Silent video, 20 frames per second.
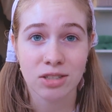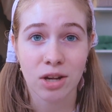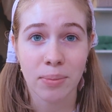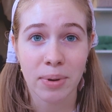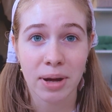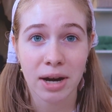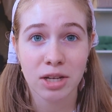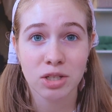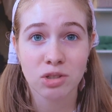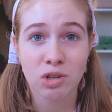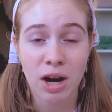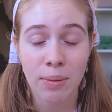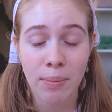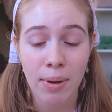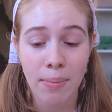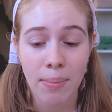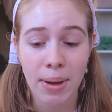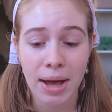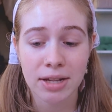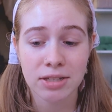So I'm gonna try
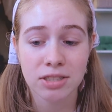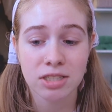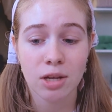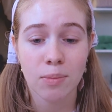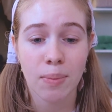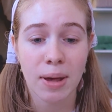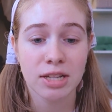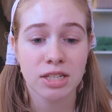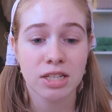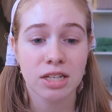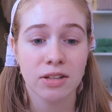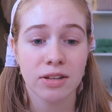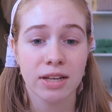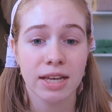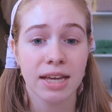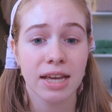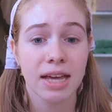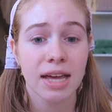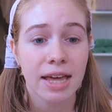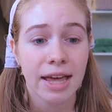my best to
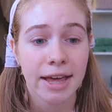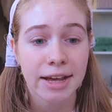basically